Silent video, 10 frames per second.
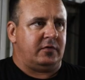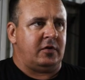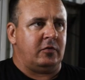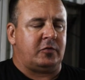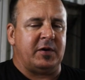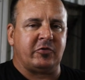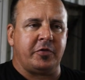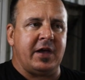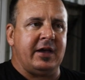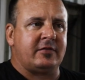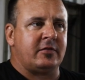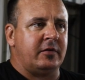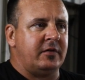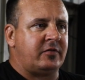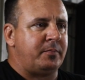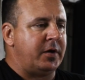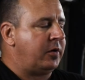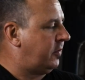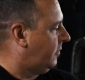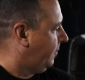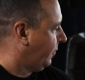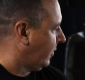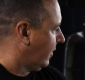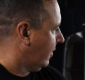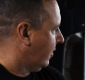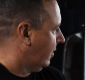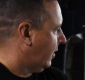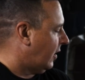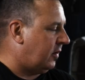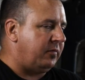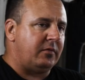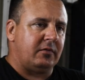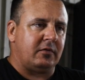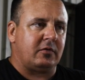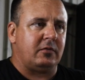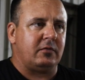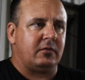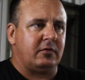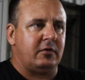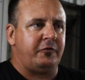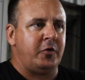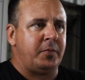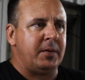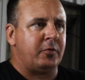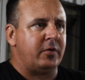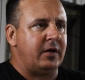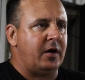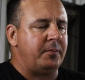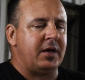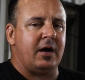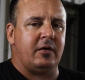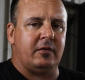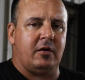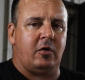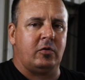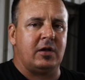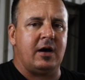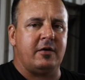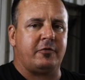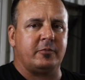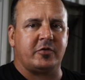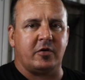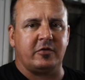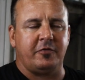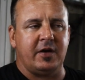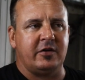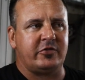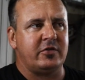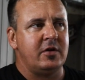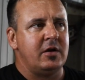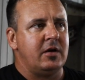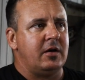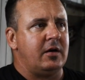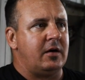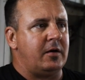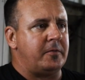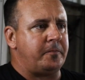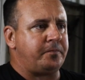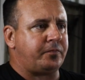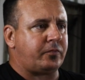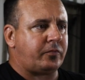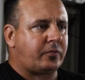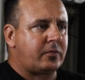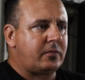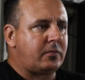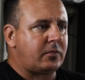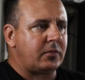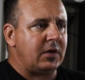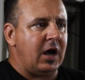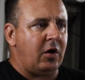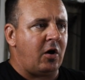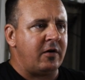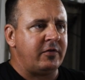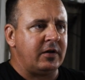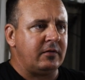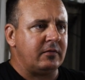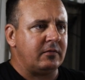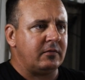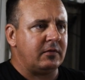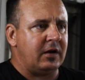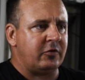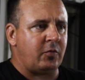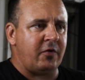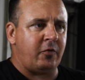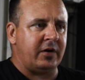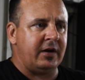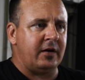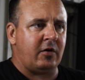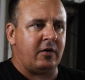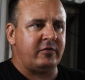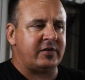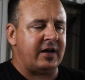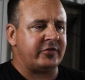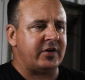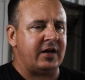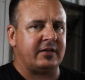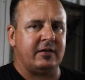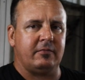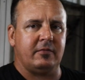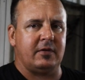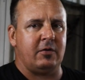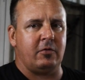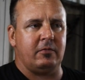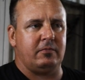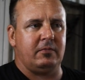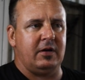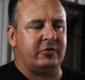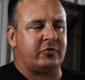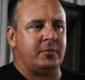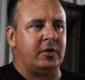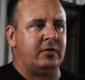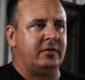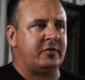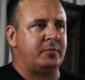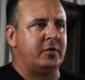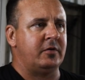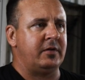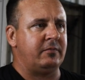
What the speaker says: So special thanks on this build. A few people that helped me out a whole lot from start to finish. Al Harvey and his wife Juanita at Harvey's Hack Shack. They were instrumental in this build.